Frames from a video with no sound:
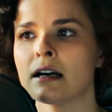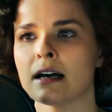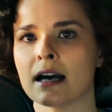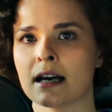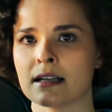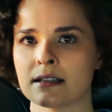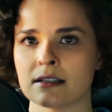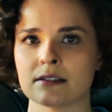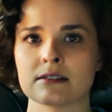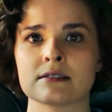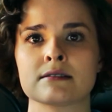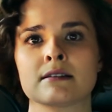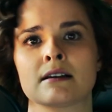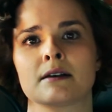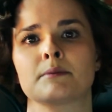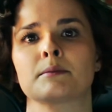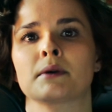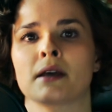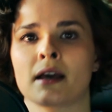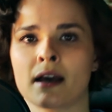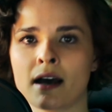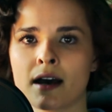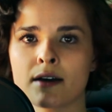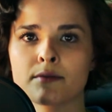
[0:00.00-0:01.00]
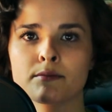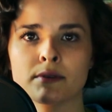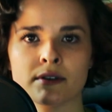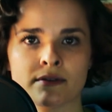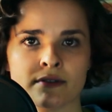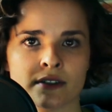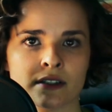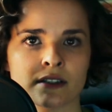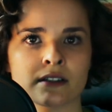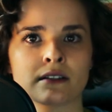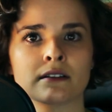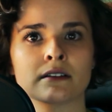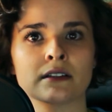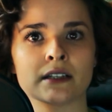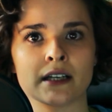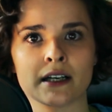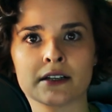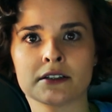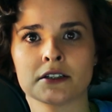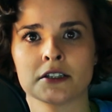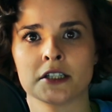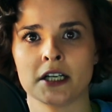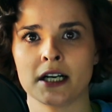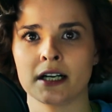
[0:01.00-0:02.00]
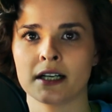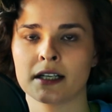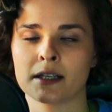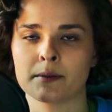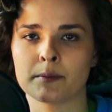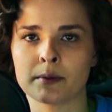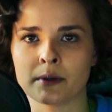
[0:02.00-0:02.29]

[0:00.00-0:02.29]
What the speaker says: and then some can be physically energetic,